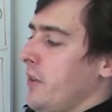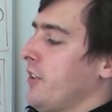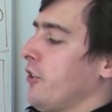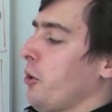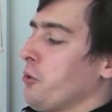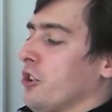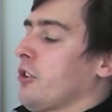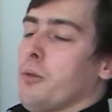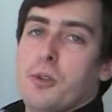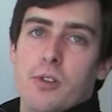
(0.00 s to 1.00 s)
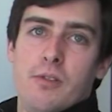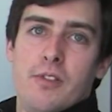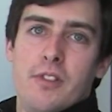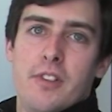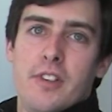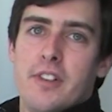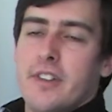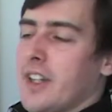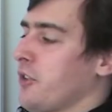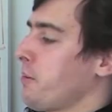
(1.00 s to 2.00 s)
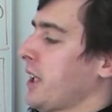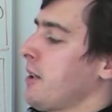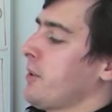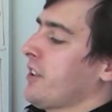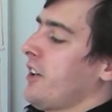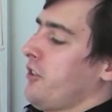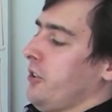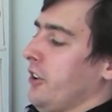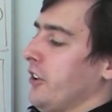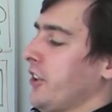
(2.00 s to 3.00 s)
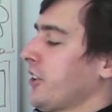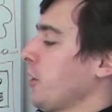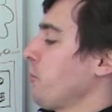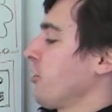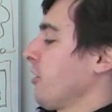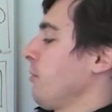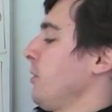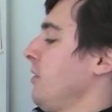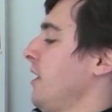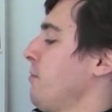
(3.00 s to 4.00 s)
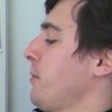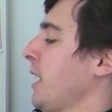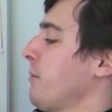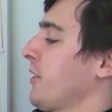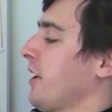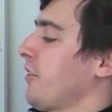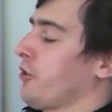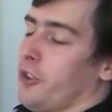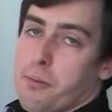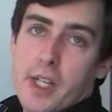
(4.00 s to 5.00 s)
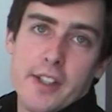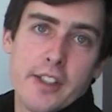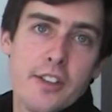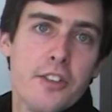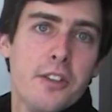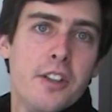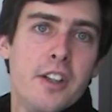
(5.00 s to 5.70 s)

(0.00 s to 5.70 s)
It's an observable that's parameterized on another observable and parameterized on a predicate.